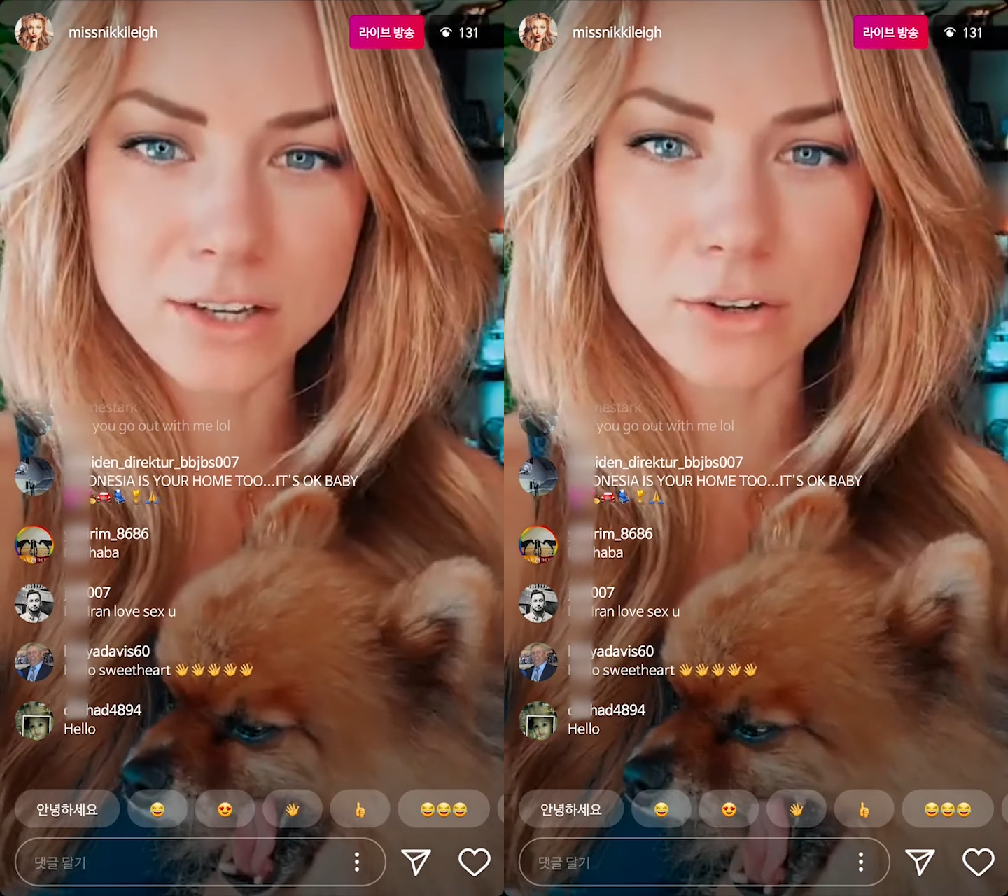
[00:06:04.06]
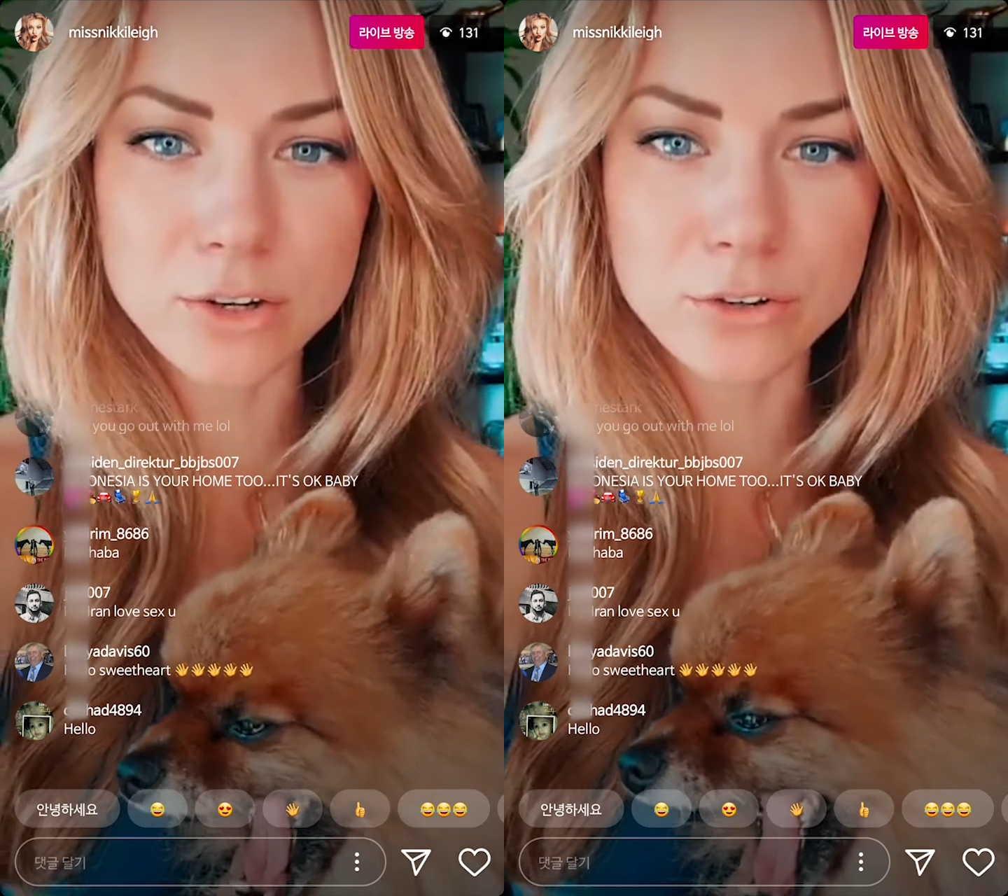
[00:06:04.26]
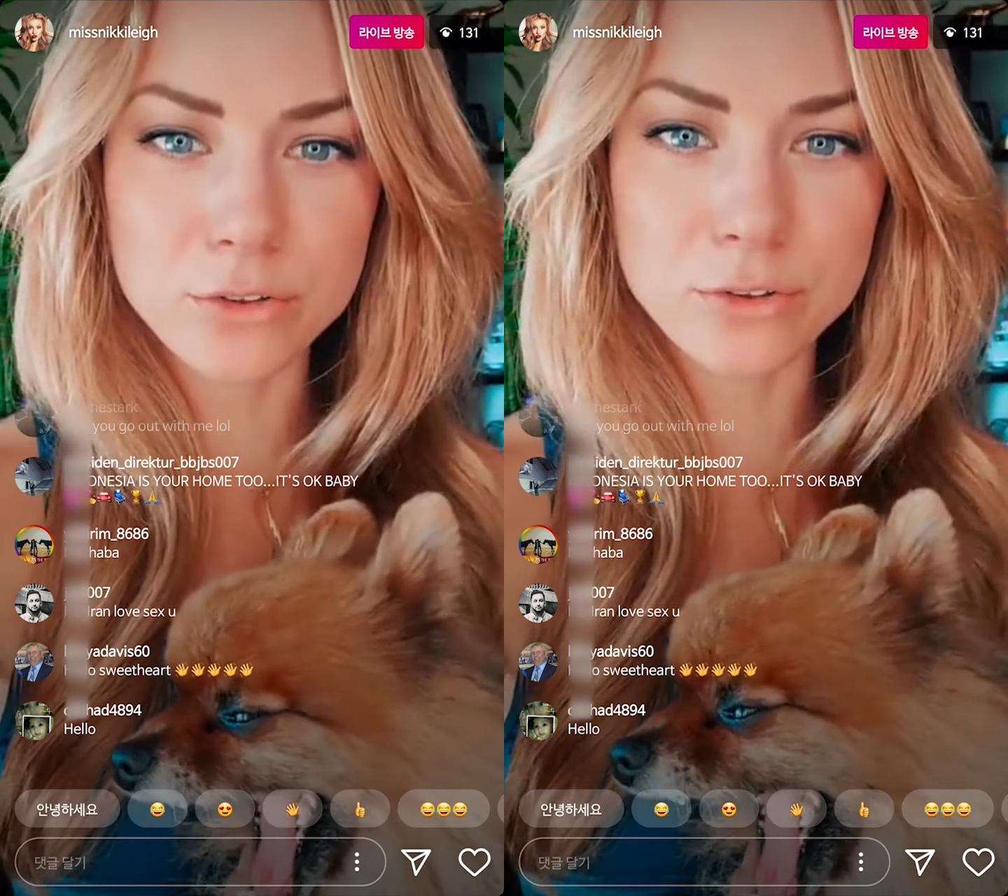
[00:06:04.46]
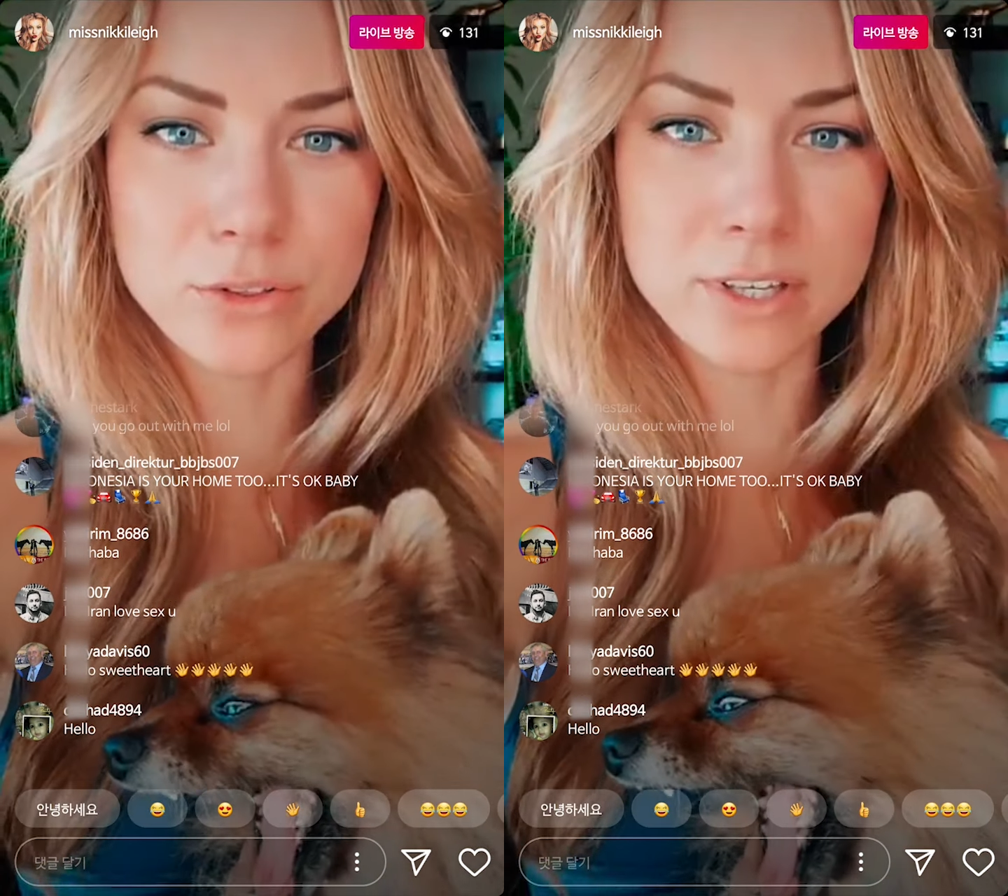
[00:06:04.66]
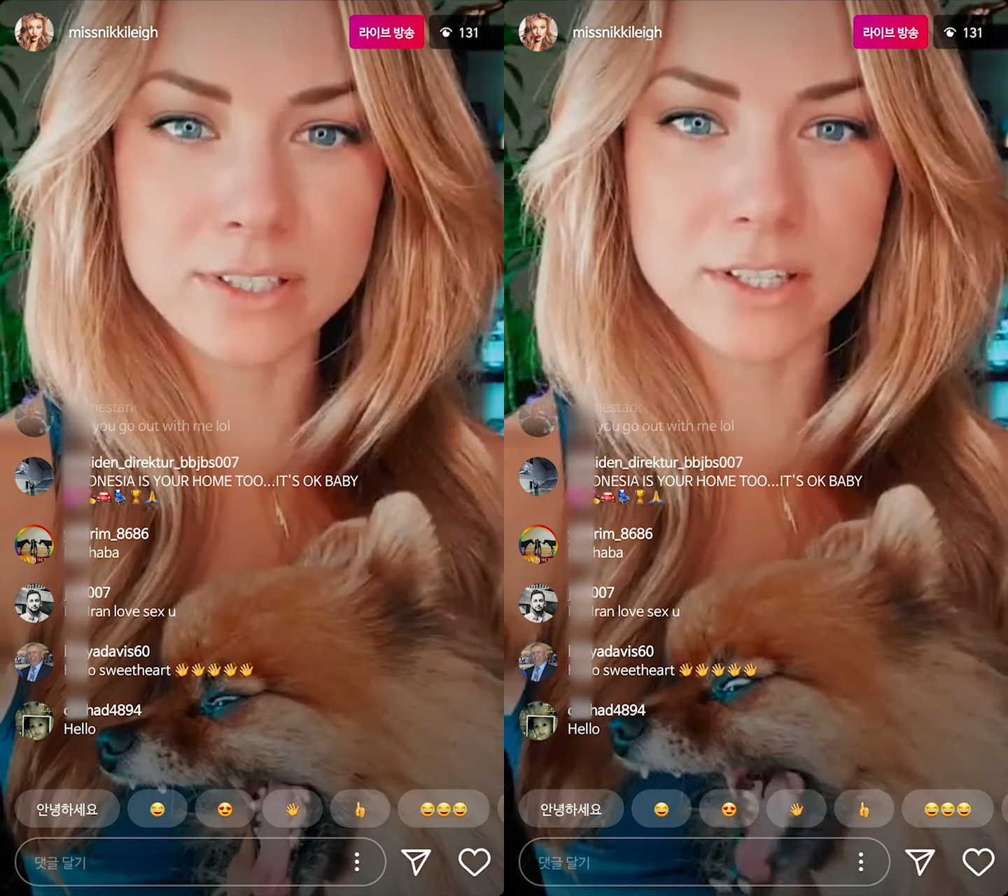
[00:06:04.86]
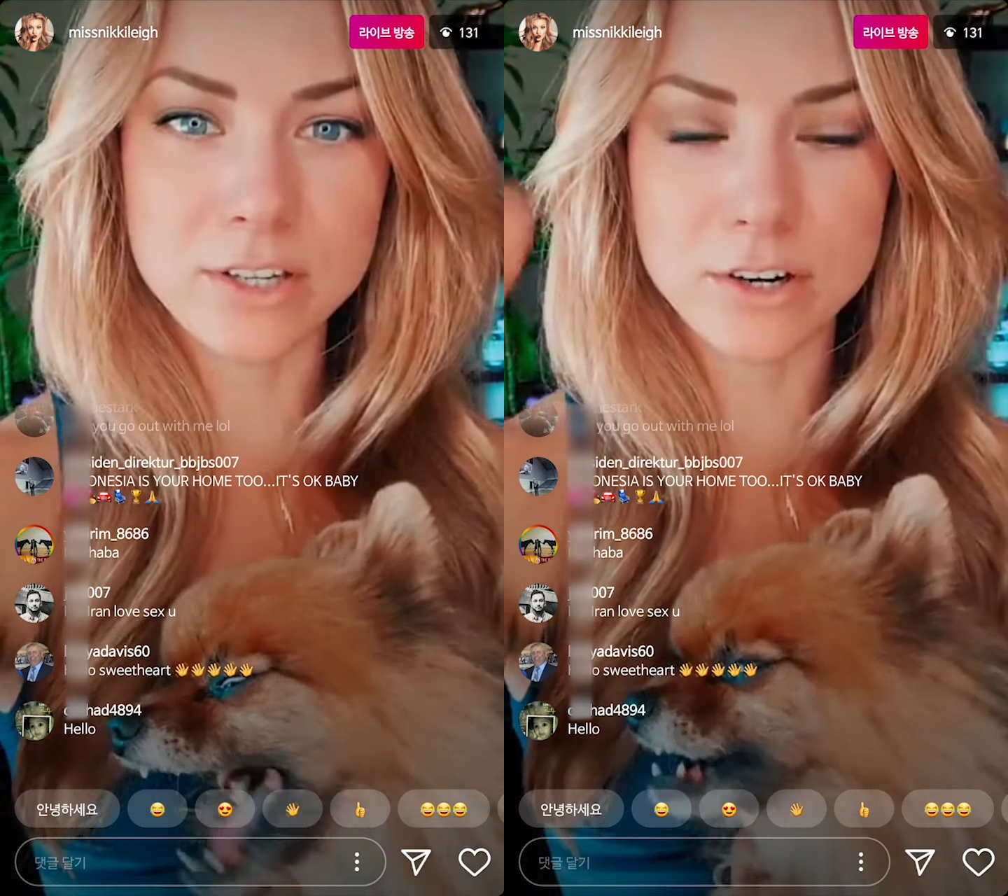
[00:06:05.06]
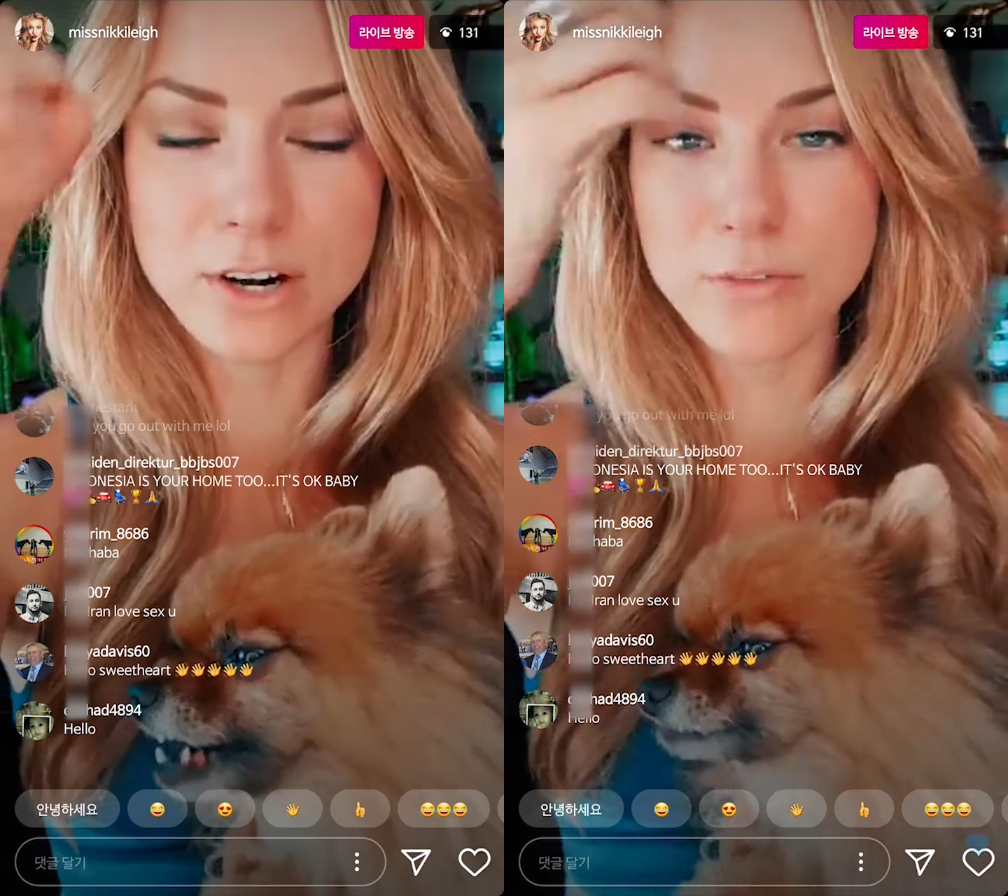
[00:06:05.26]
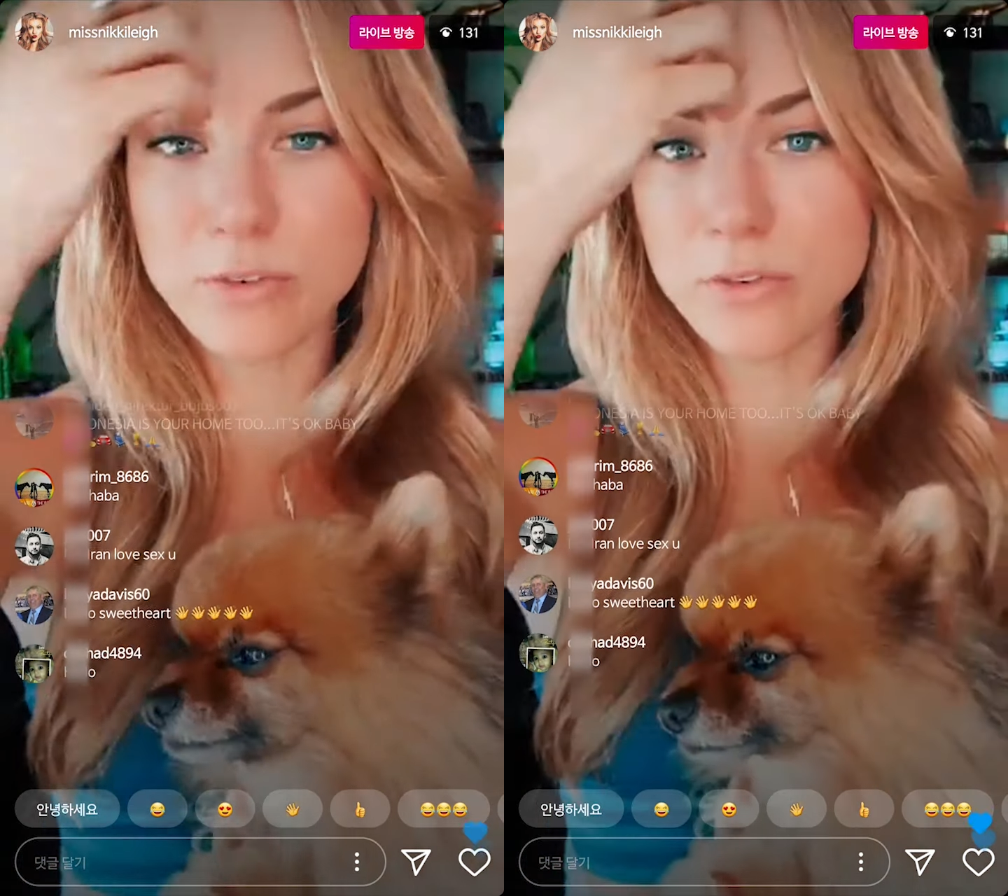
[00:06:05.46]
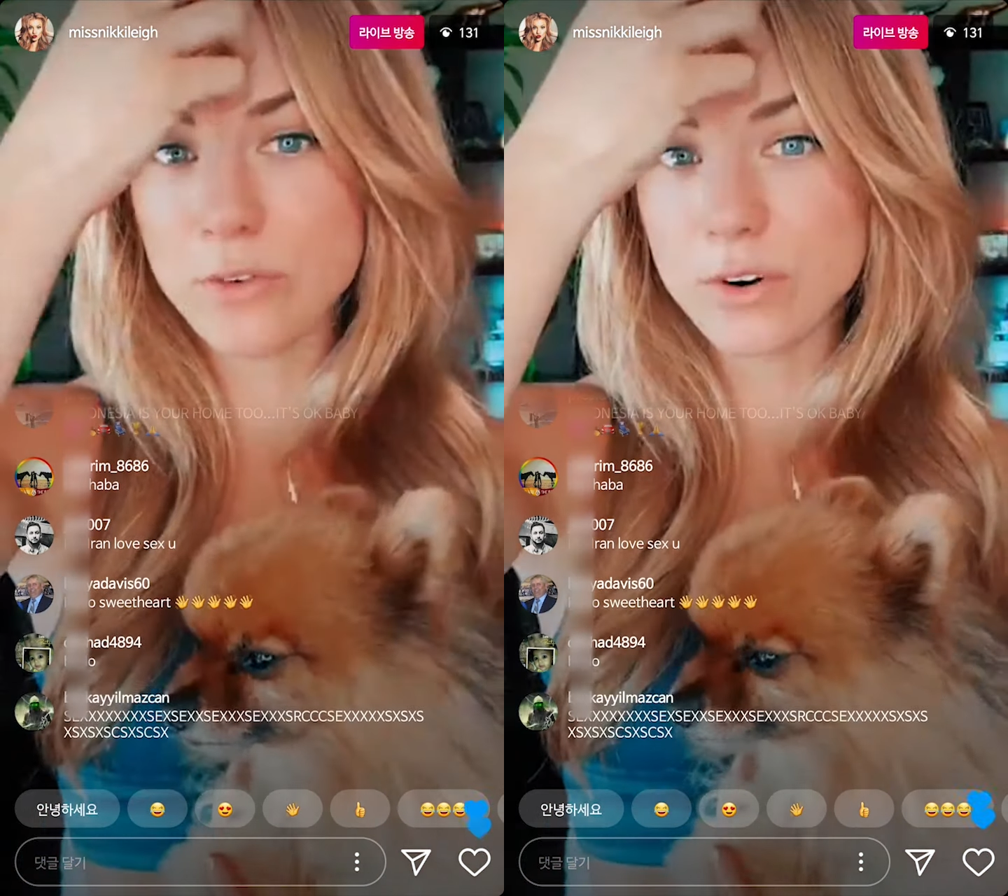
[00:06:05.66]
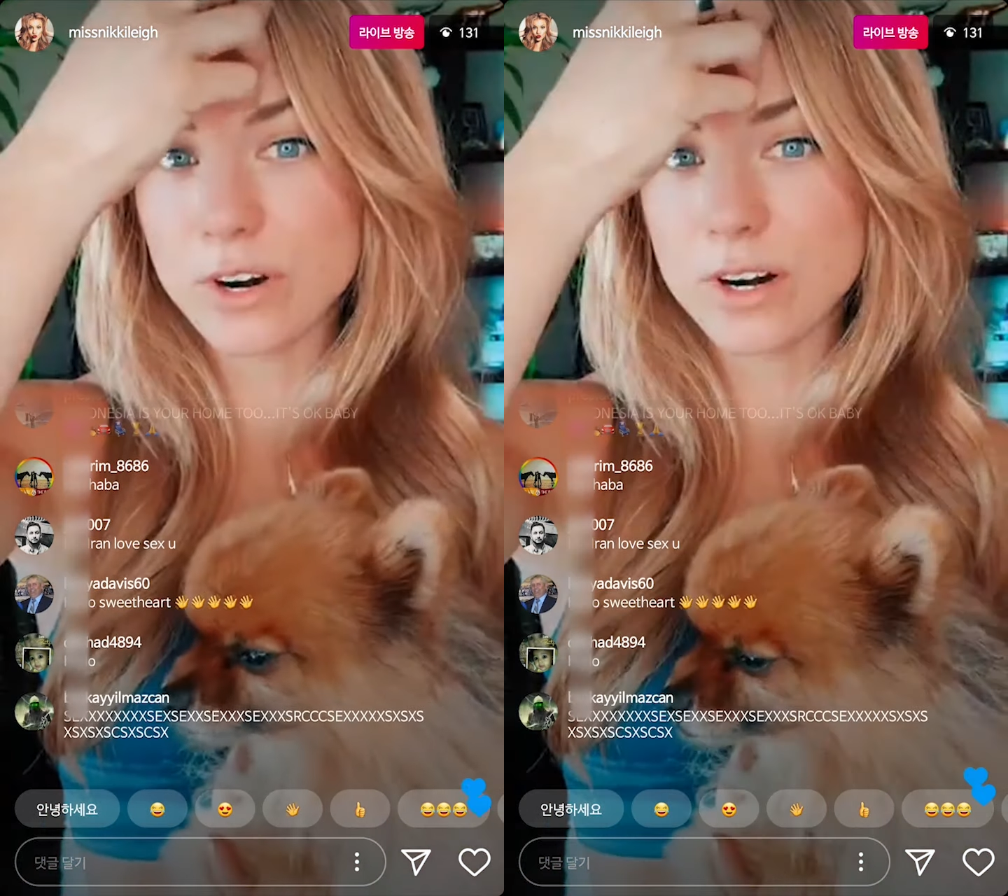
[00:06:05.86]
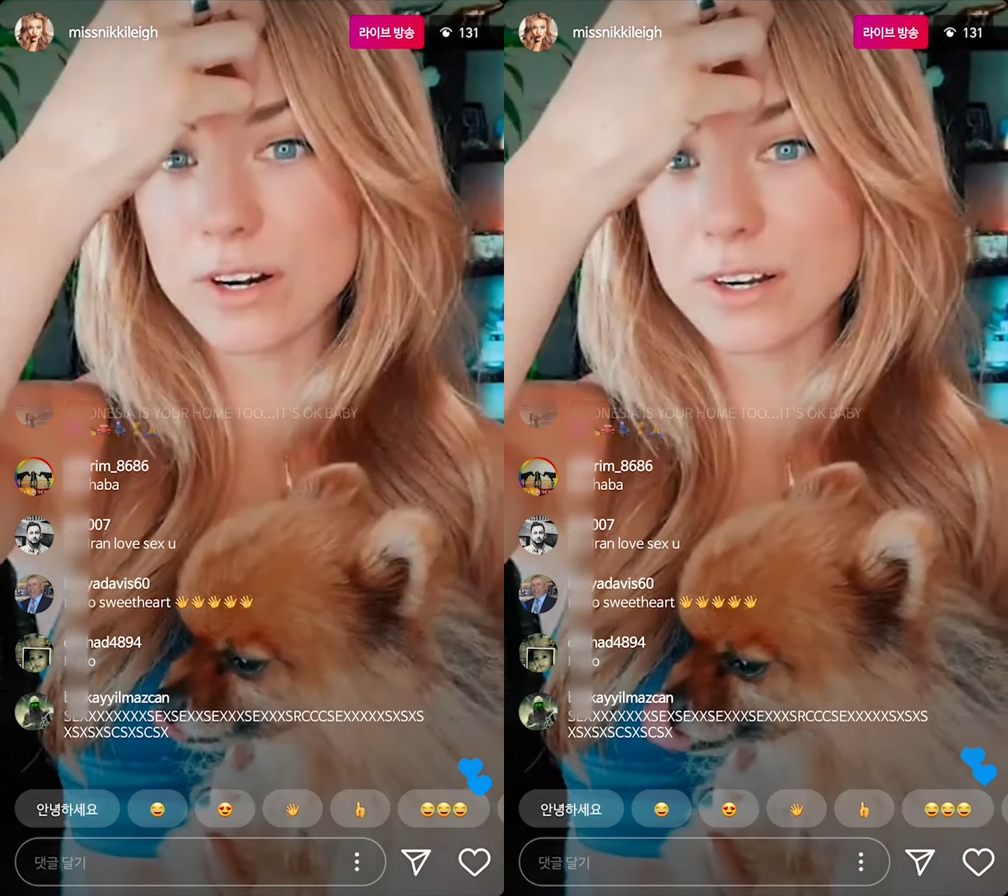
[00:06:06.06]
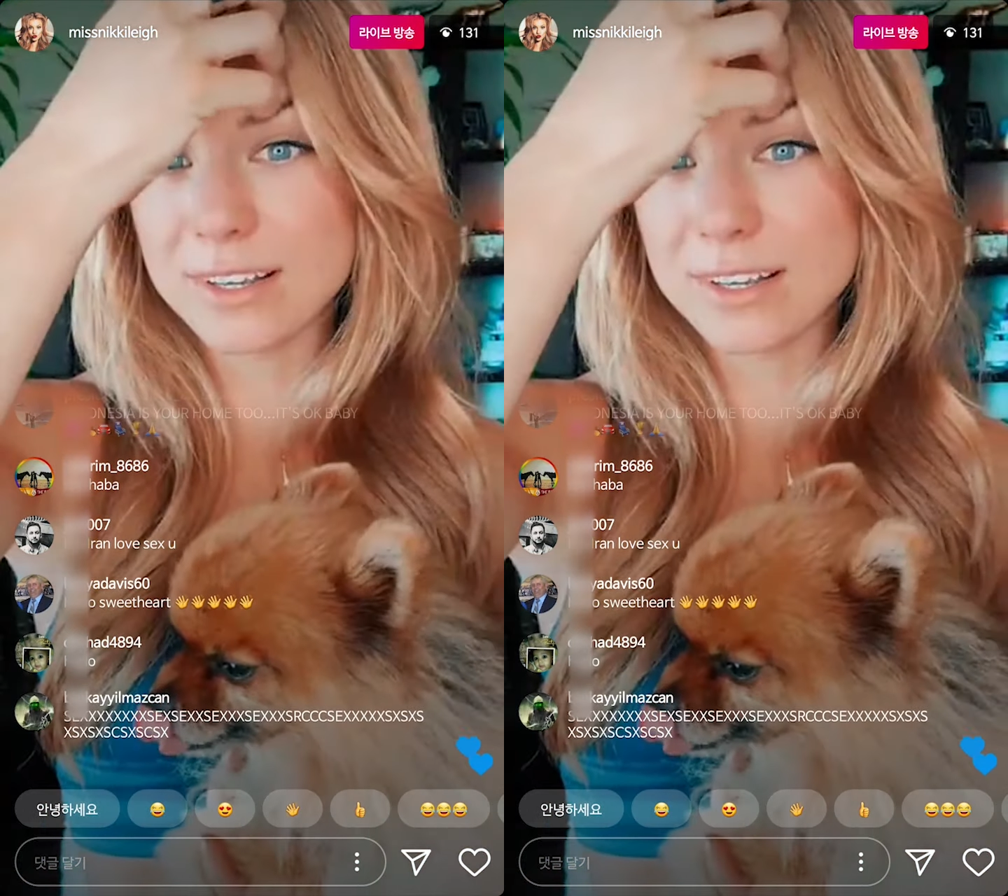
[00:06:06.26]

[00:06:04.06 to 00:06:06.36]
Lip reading: your three things that you're grateful for.